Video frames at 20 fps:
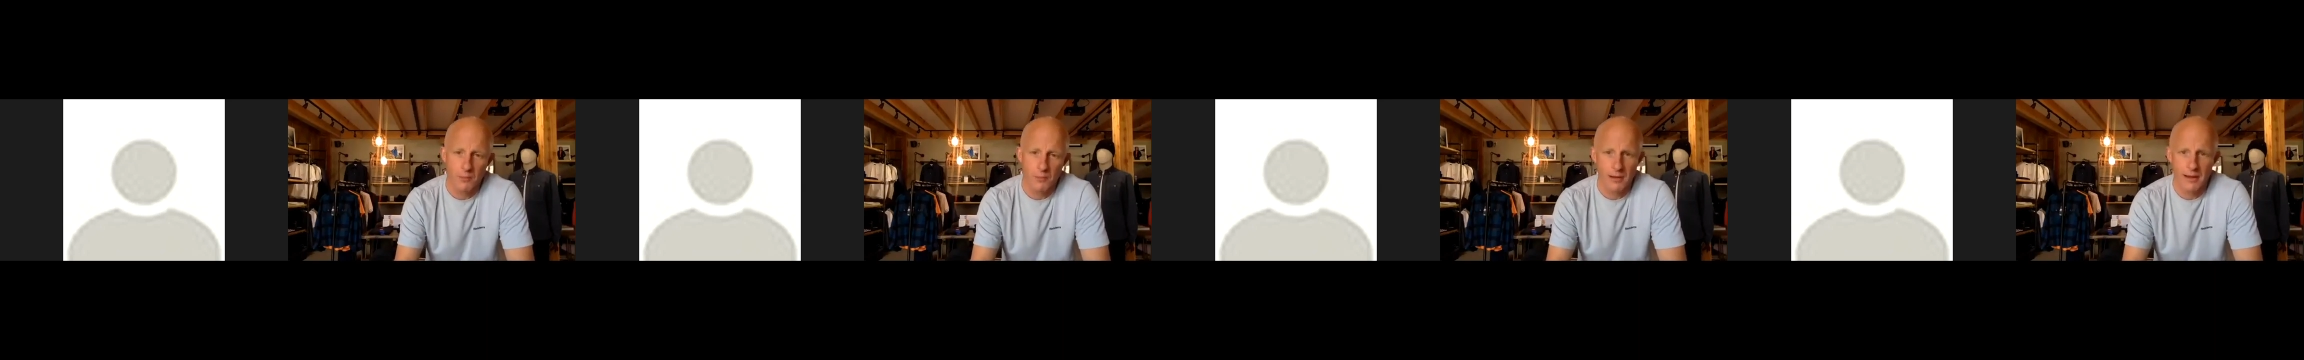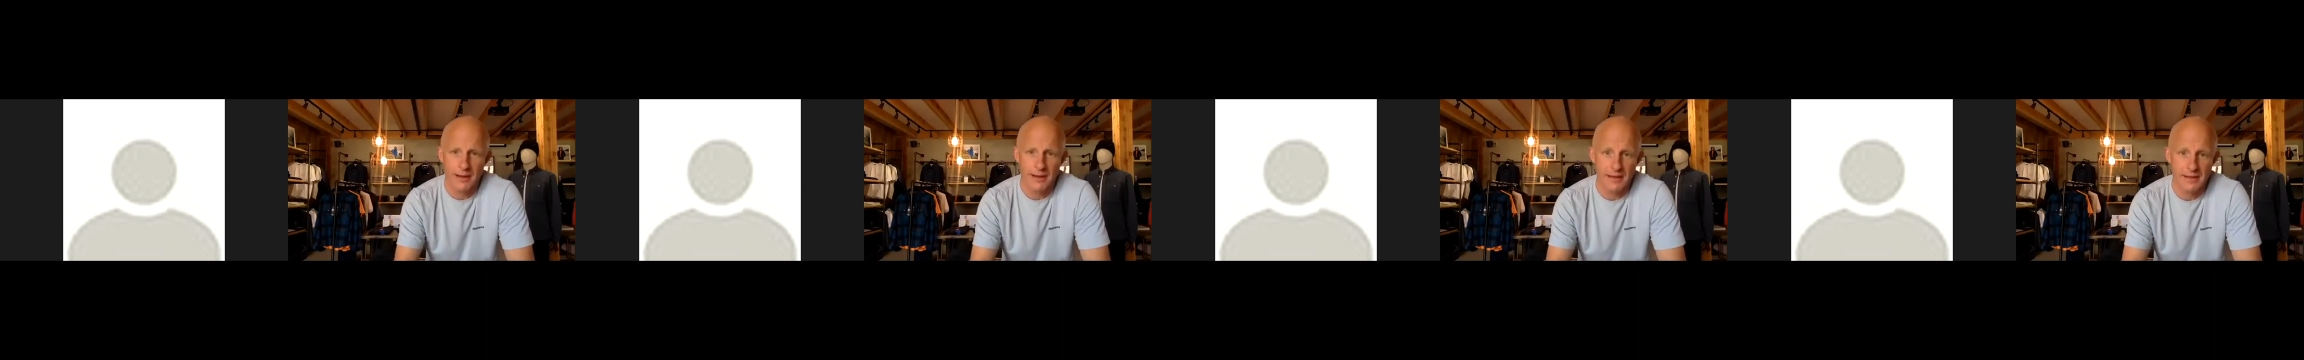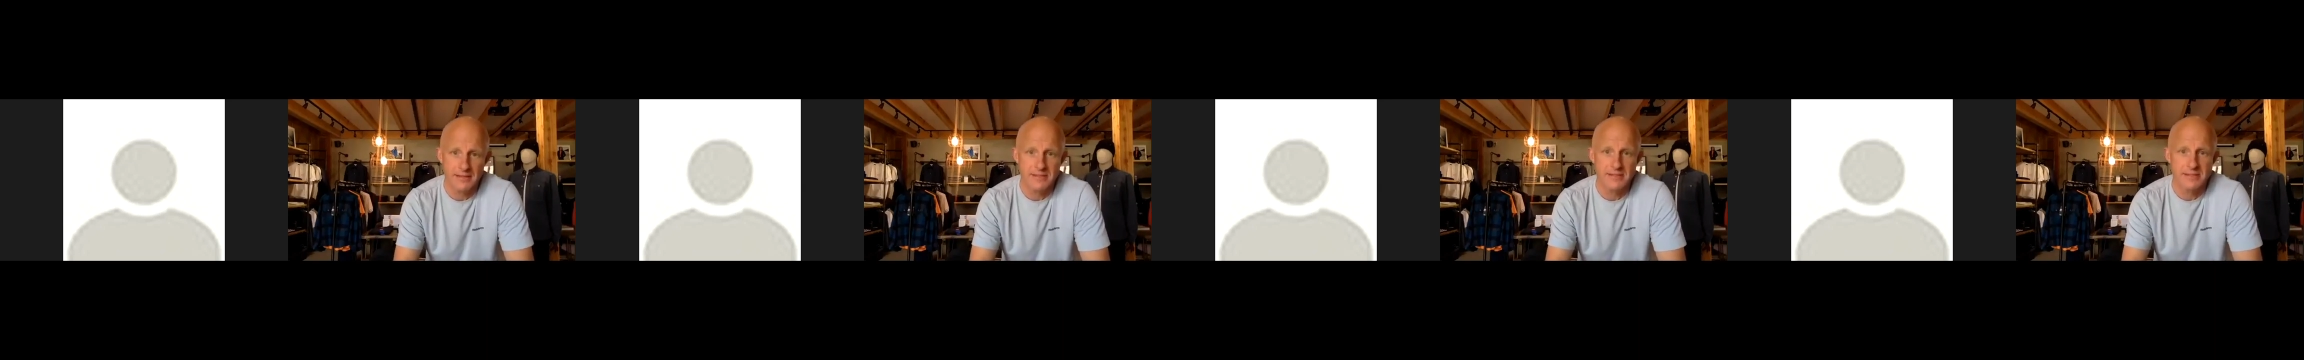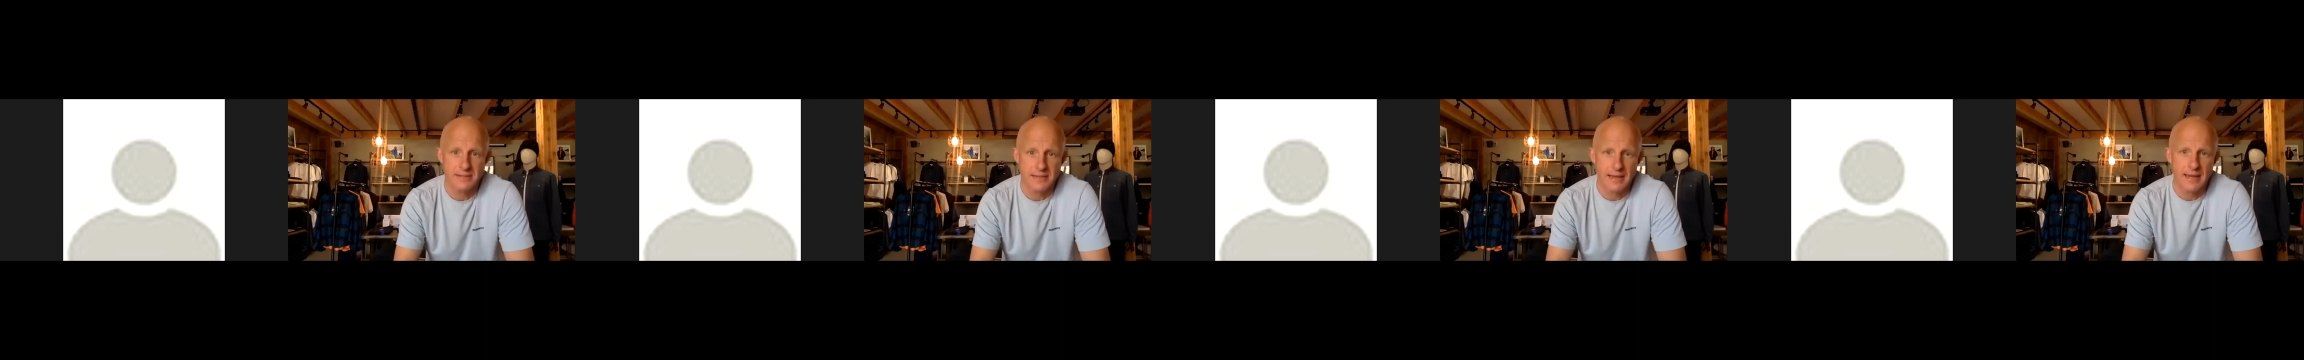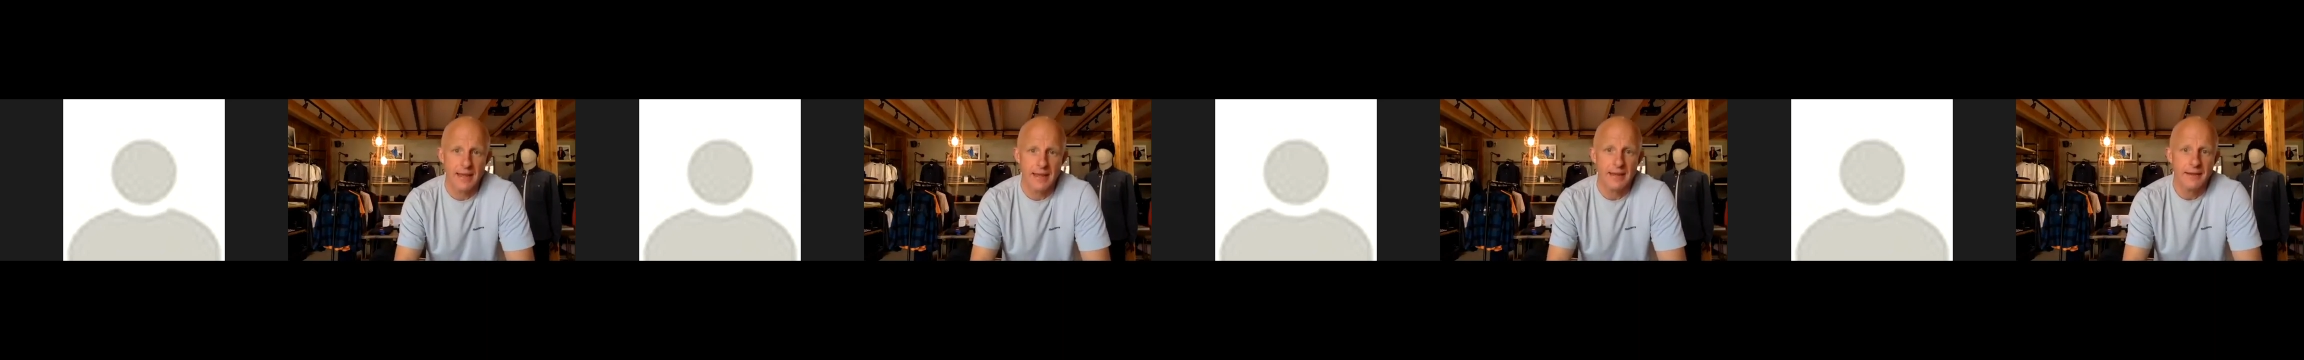brand is
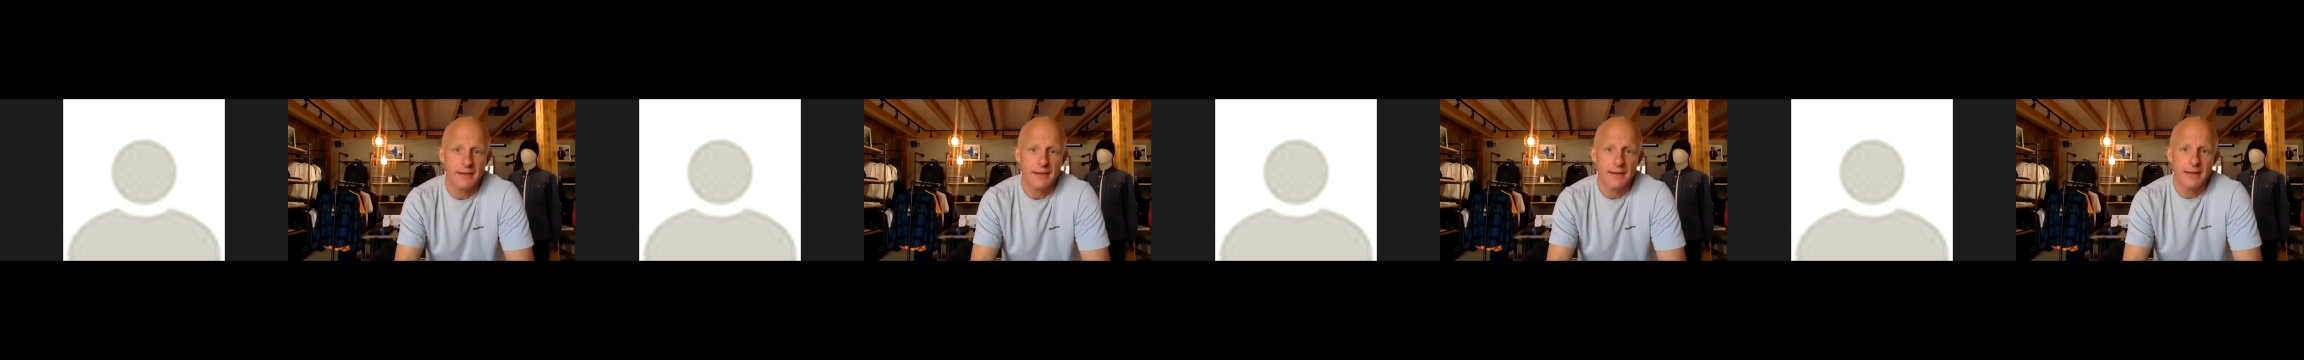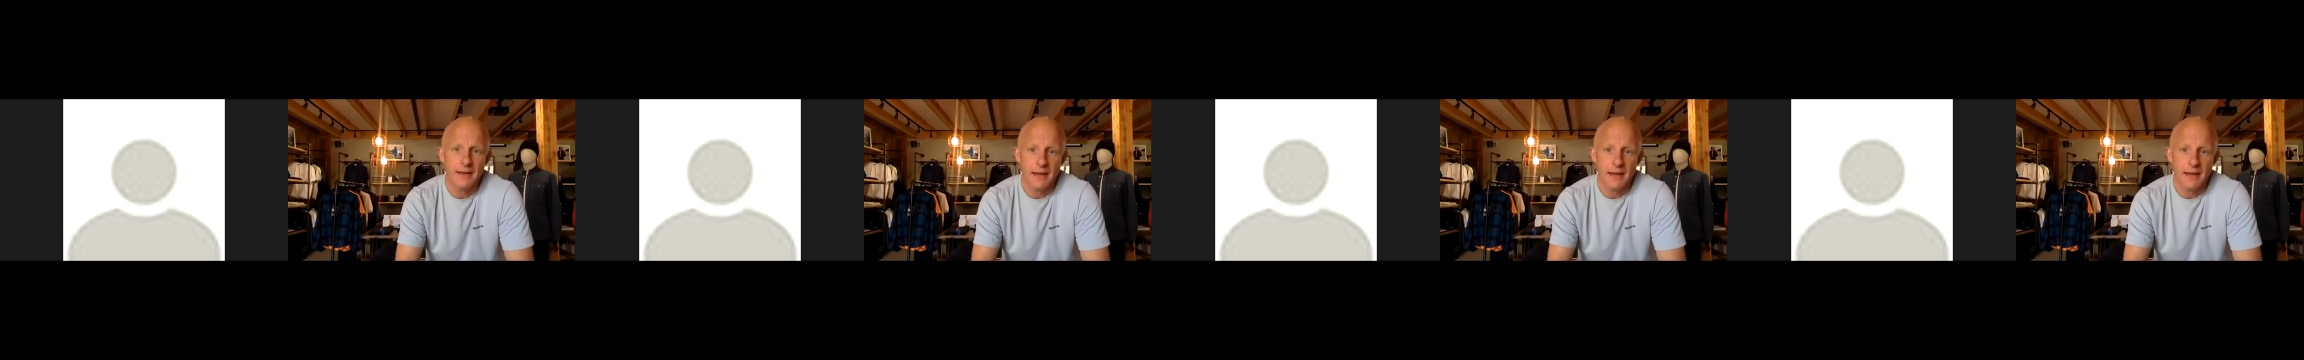today,